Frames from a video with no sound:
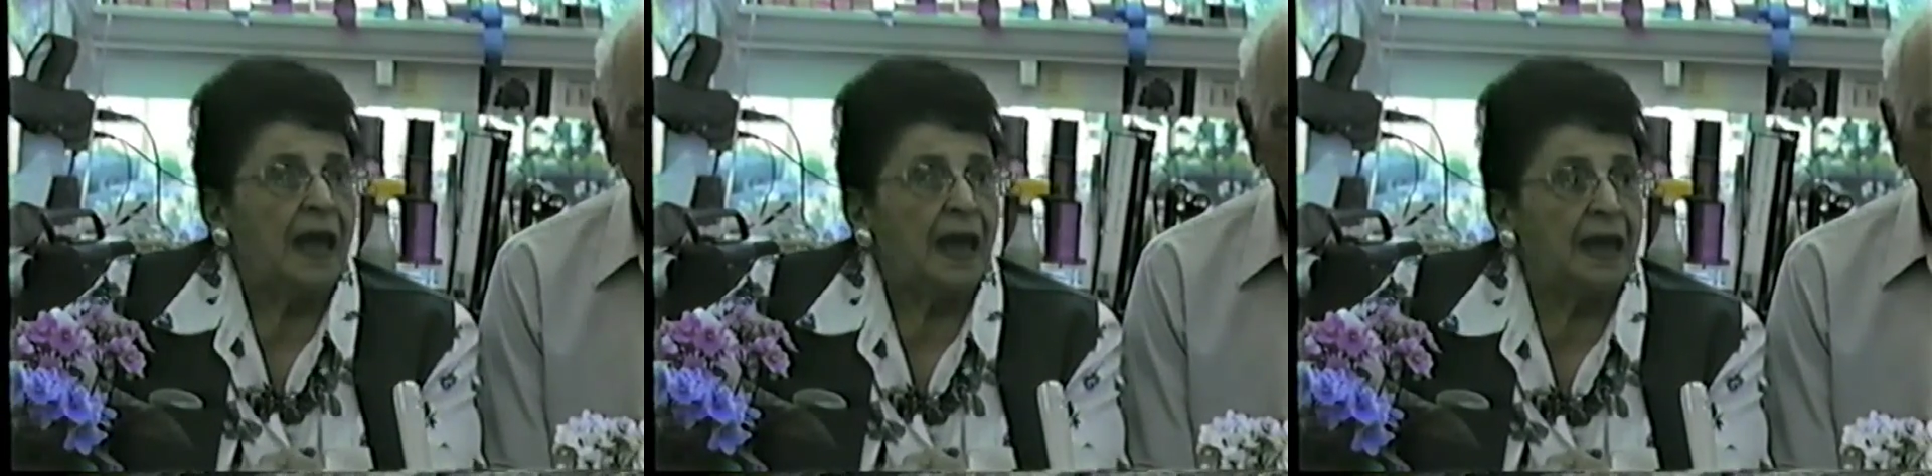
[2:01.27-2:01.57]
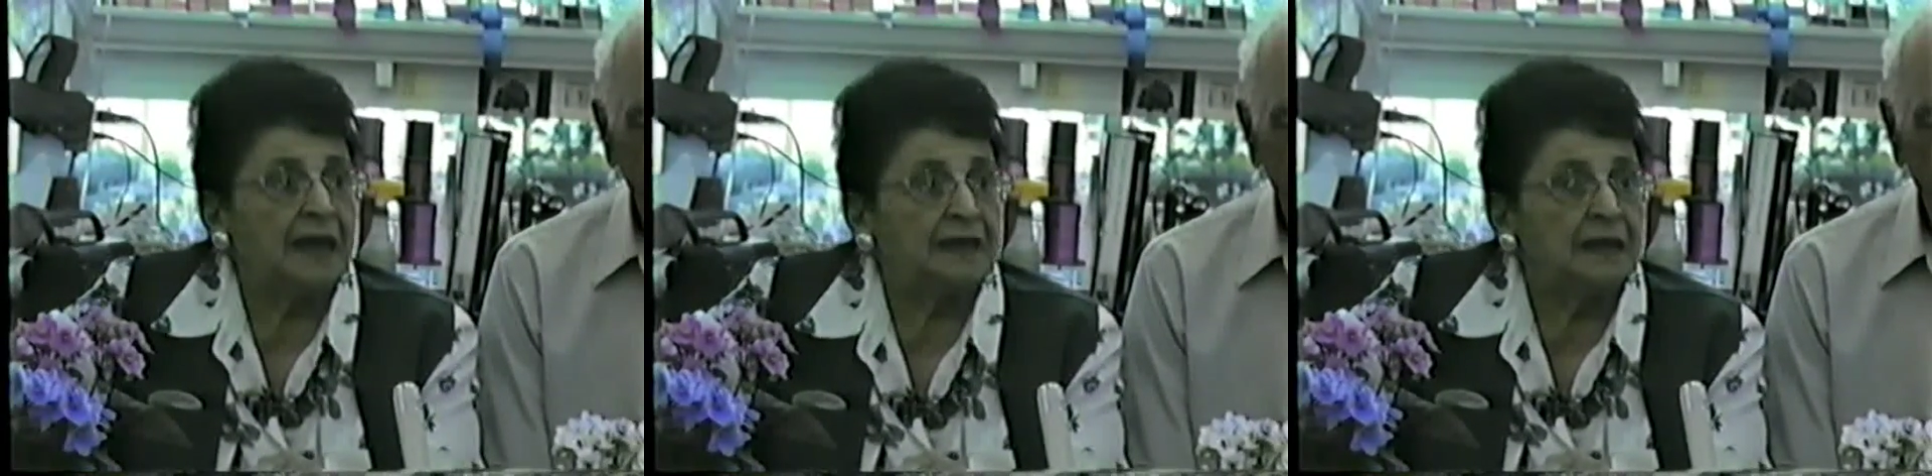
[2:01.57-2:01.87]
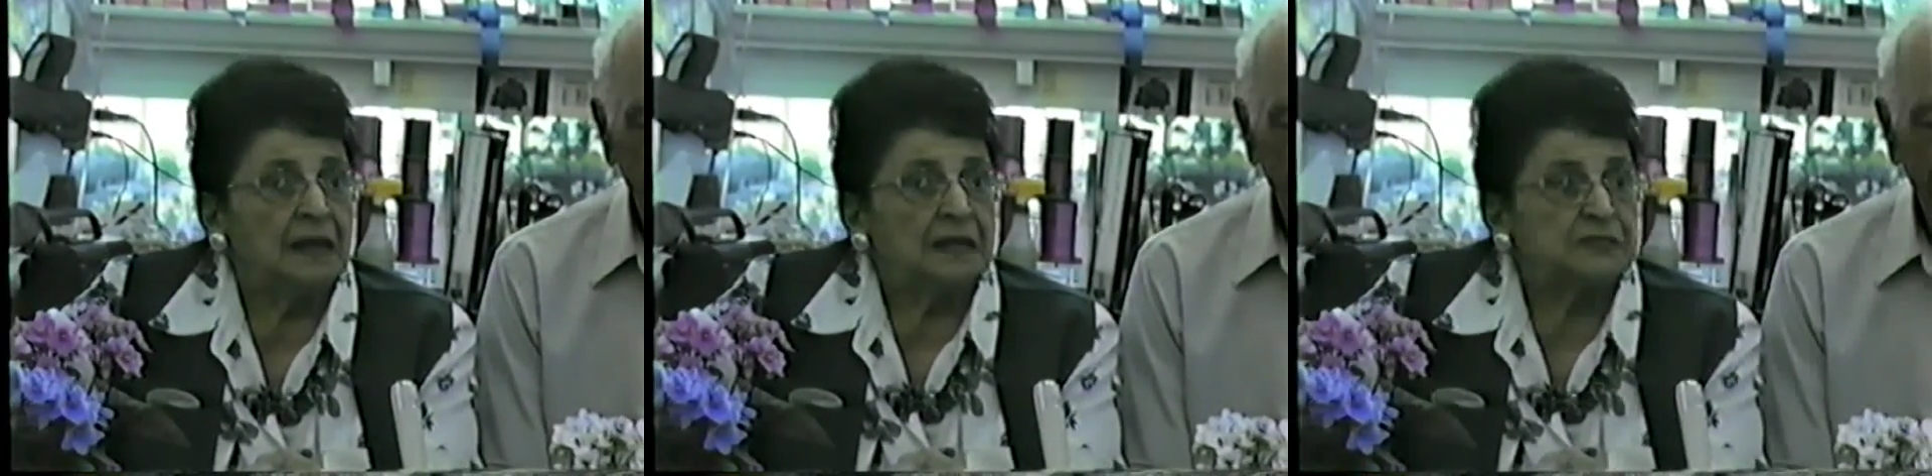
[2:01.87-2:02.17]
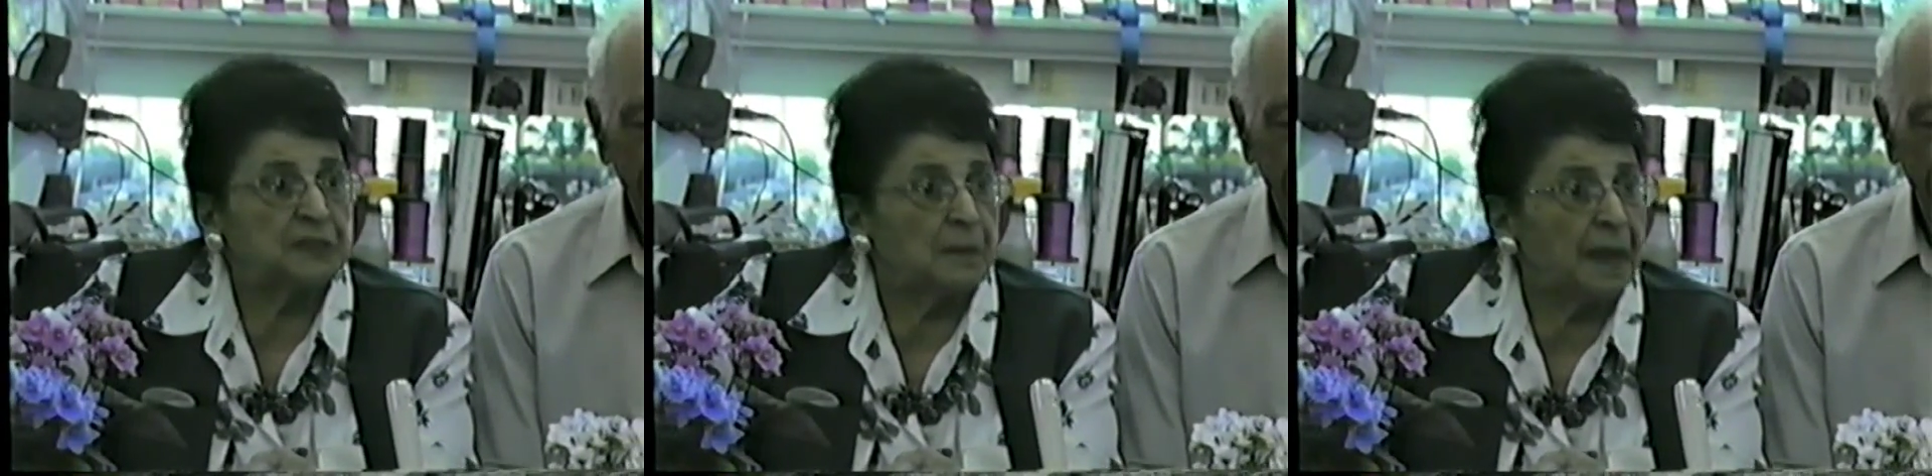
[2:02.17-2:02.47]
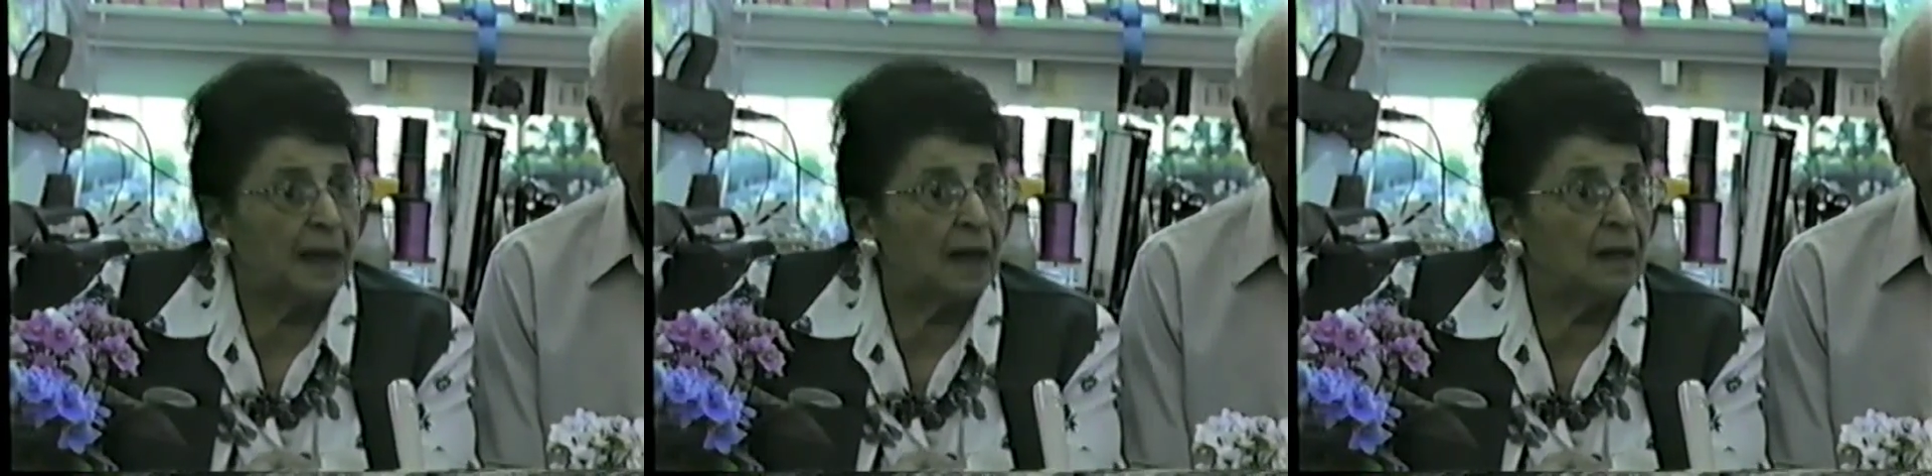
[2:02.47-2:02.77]
And
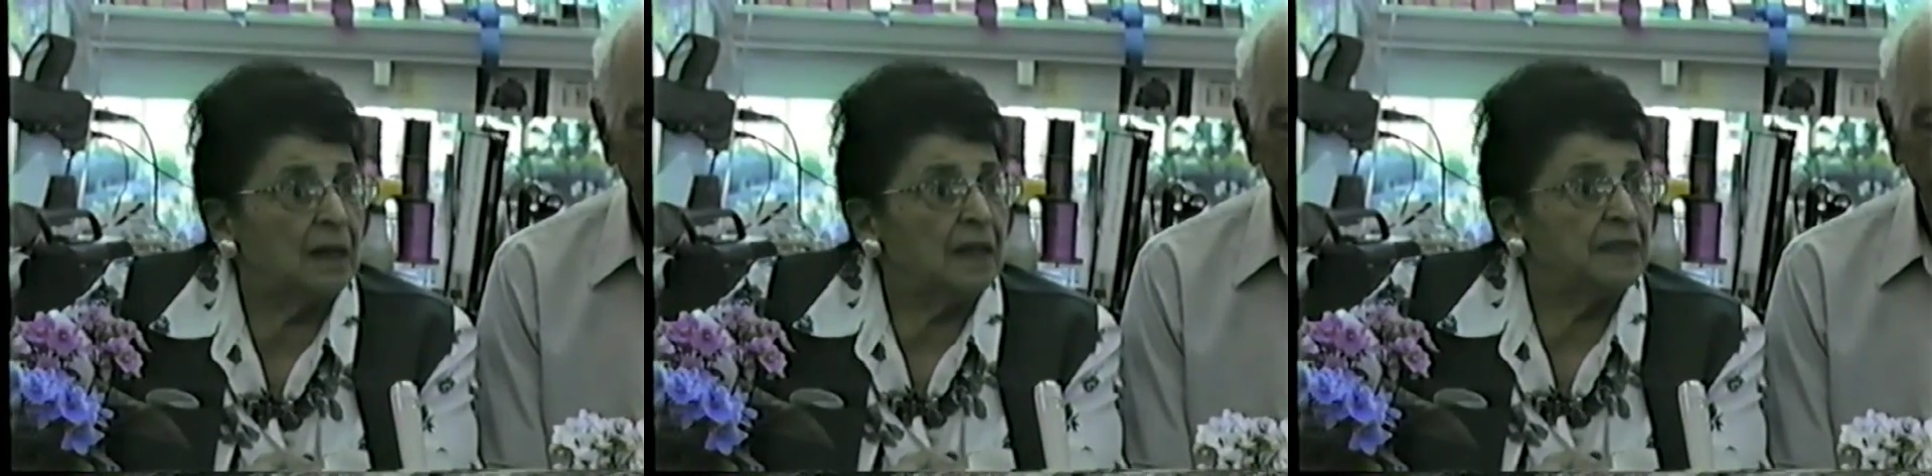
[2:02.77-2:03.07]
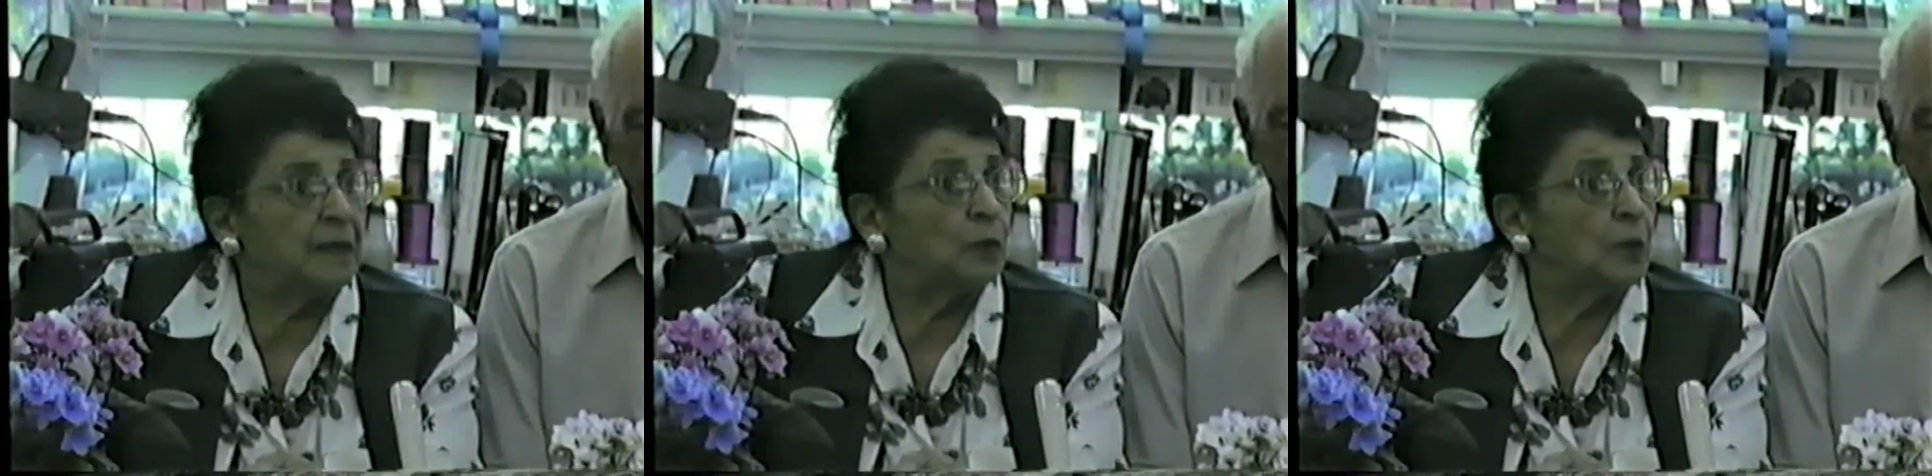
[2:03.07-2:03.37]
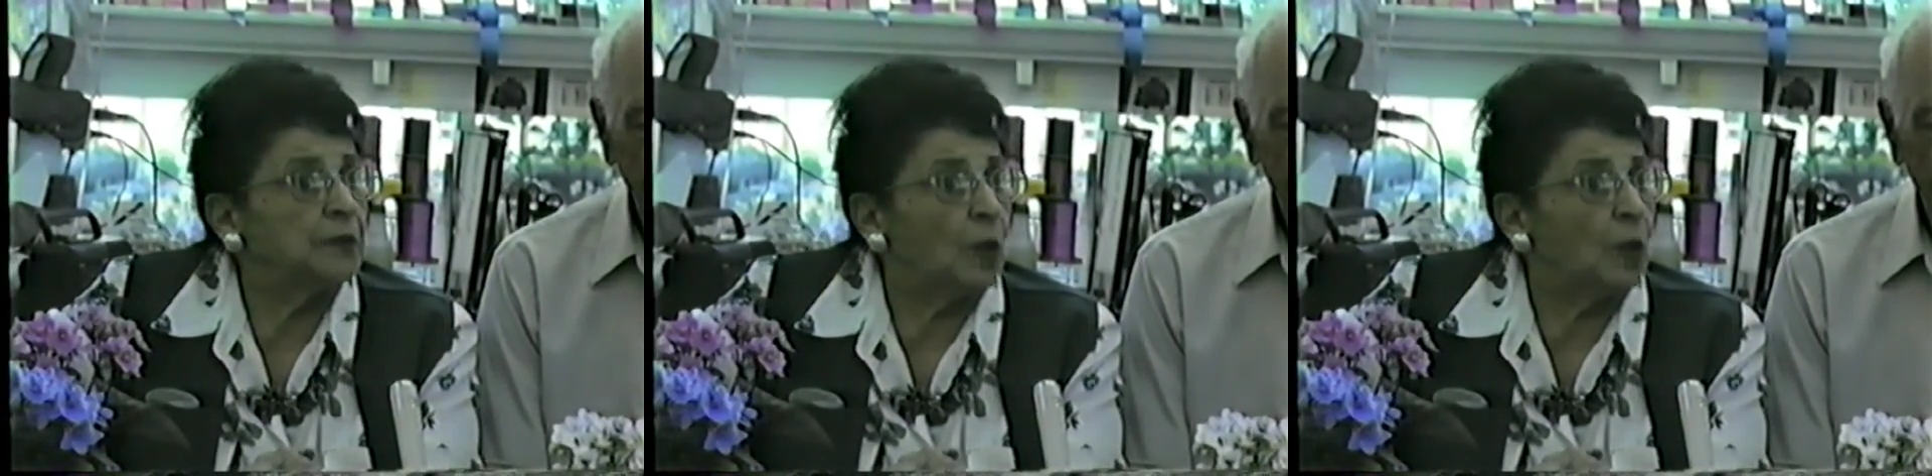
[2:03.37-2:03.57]
somehow they weren't